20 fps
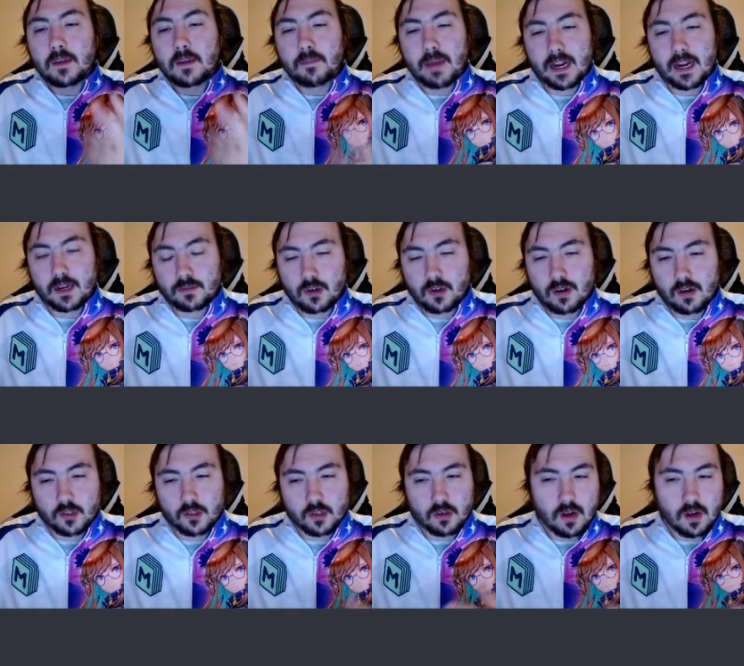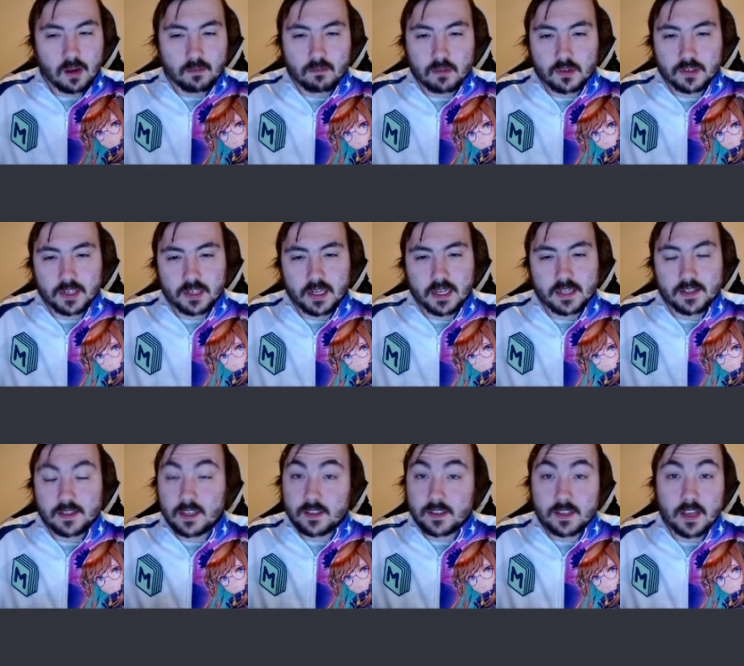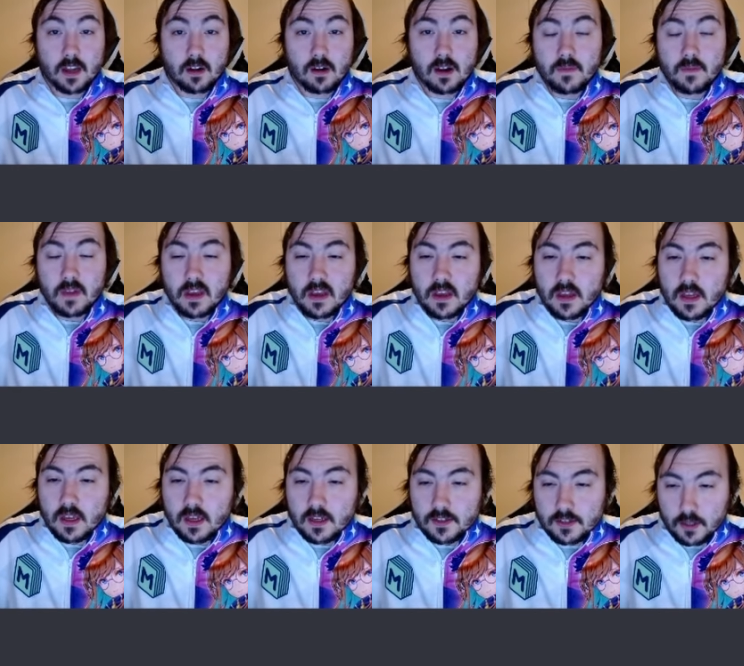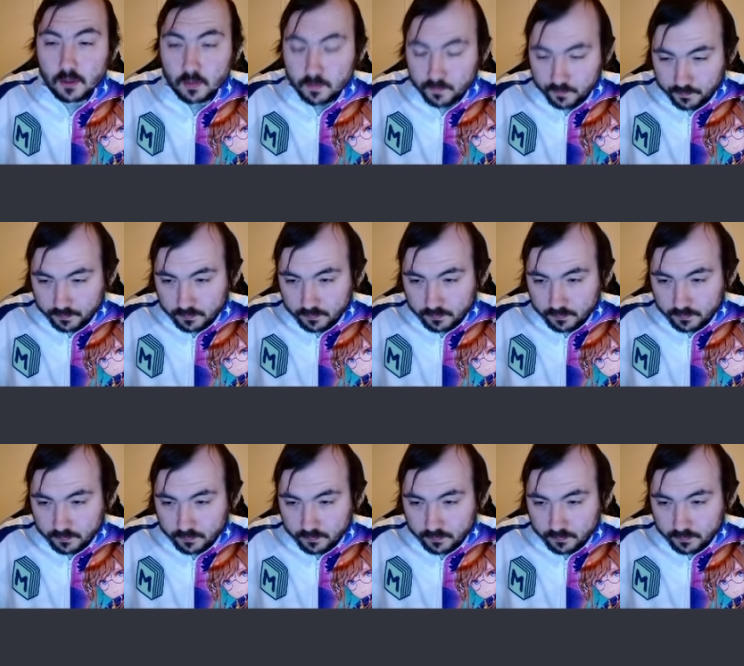backup charger, Umbra Sights, etc. So